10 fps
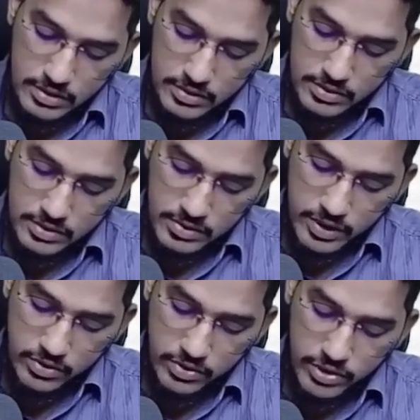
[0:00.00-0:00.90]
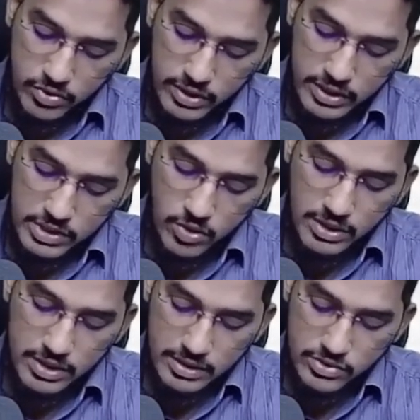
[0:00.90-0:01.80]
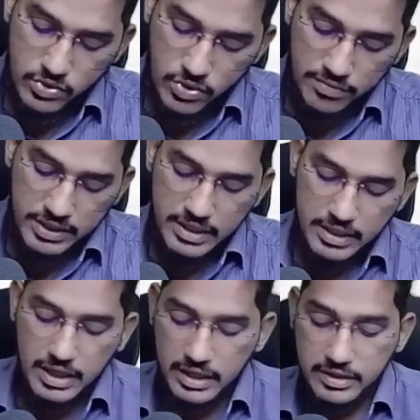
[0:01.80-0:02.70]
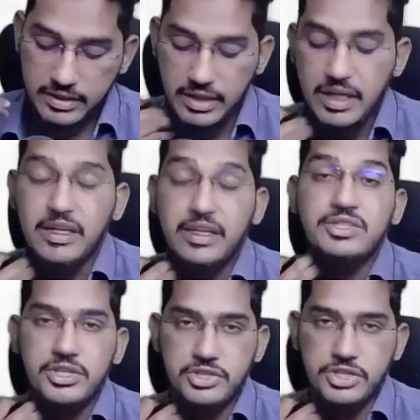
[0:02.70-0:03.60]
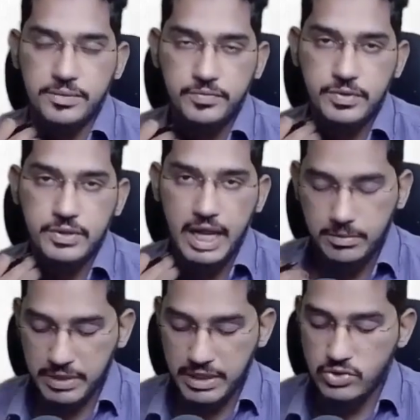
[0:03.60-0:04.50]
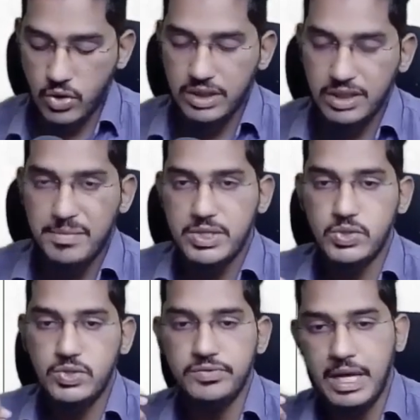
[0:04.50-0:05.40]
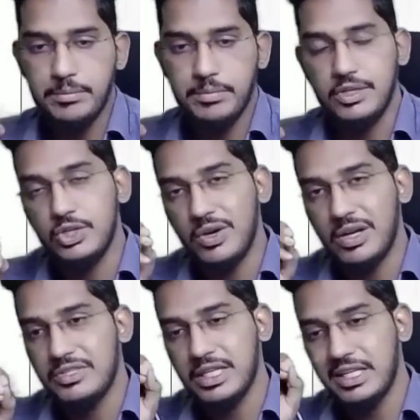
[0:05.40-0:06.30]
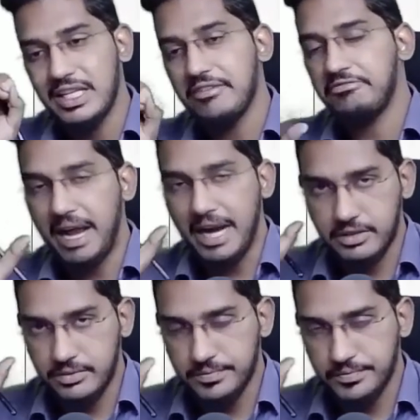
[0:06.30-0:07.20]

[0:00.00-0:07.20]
This risk we are going to call it as what? Risk of incorrect rejection. That means on the basis of sample, you are rejecting the fact.